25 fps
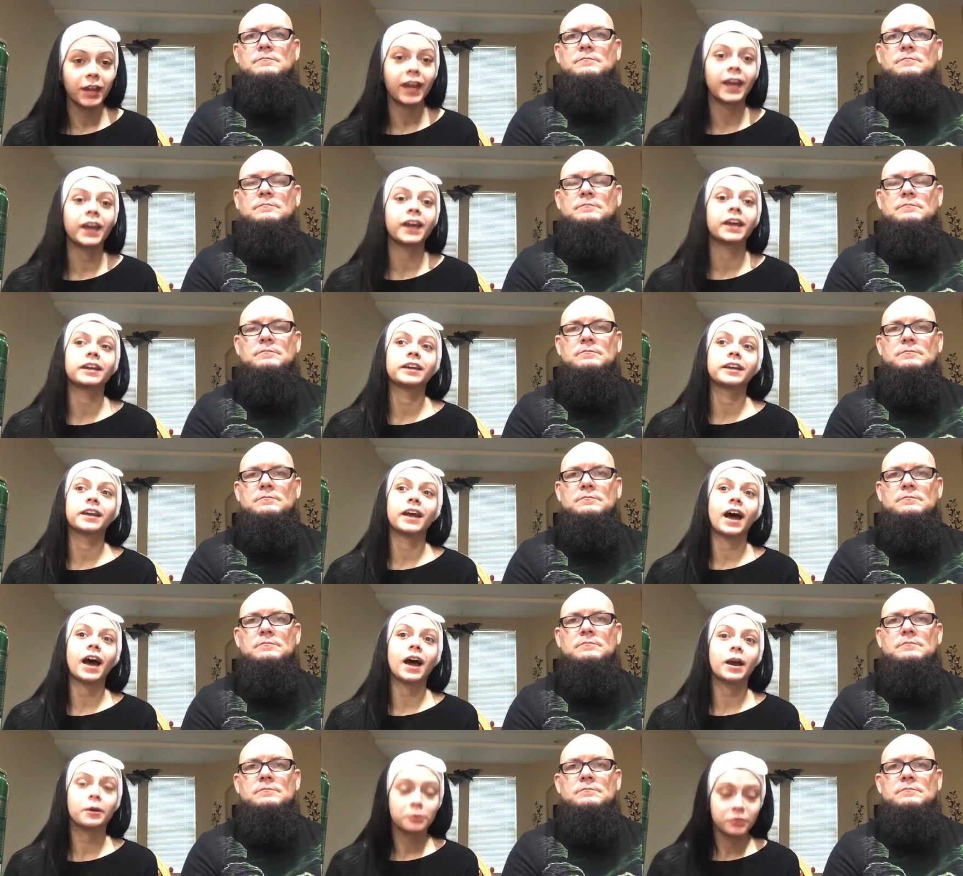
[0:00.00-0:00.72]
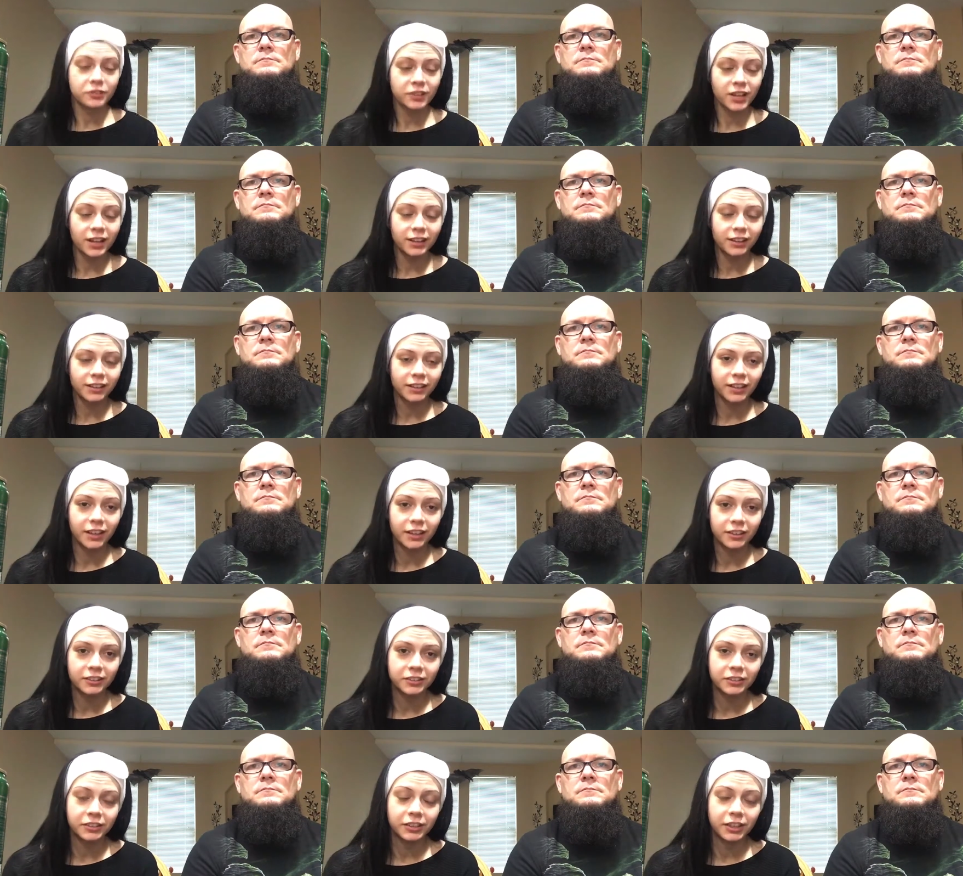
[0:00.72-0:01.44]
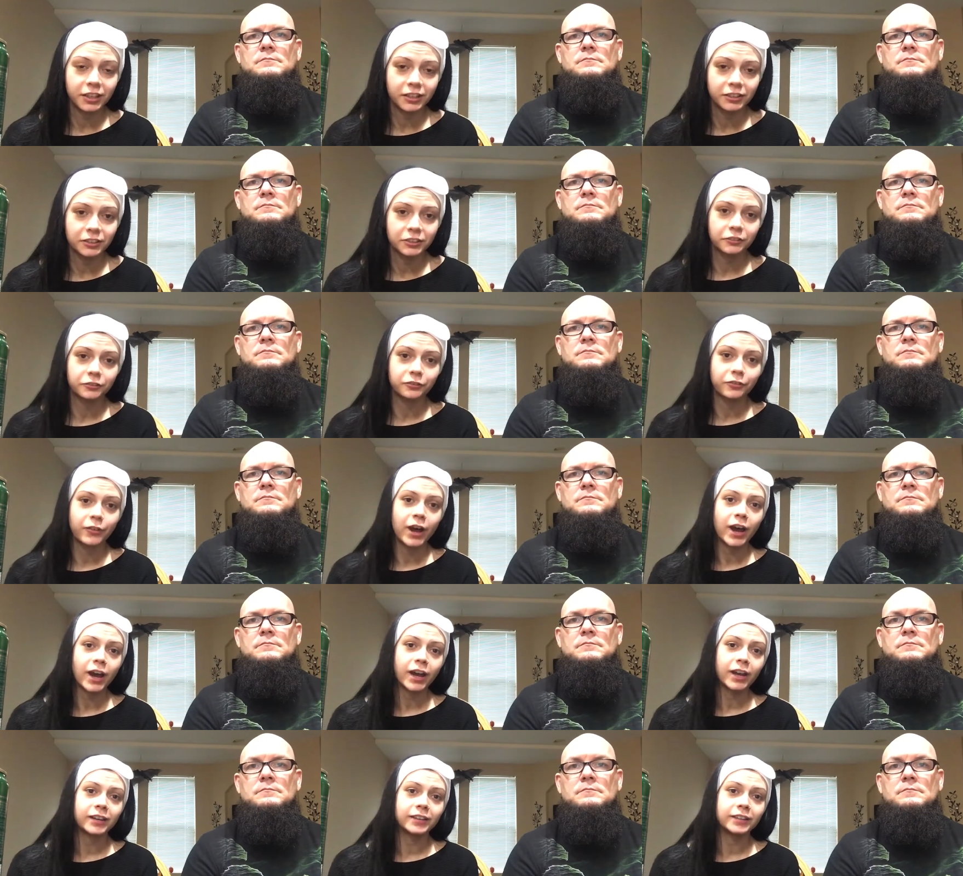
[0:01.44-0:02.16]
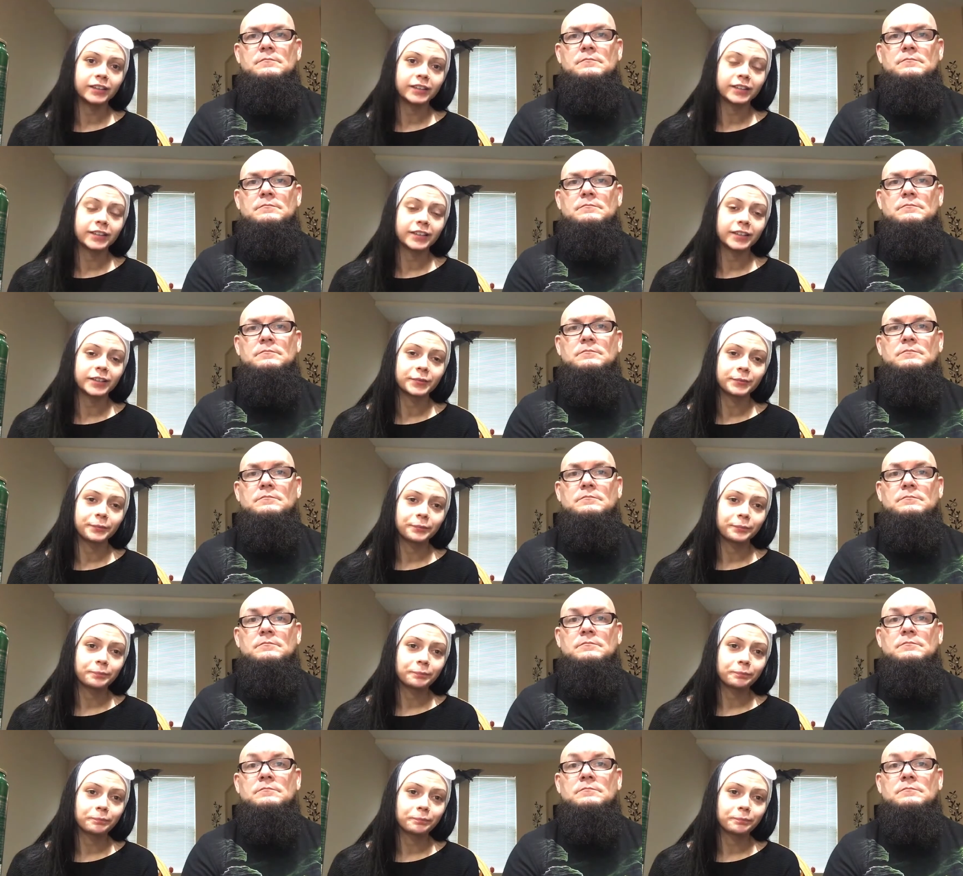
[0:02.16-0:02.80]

Speaker 1: And I was lucky yesterday to find uh,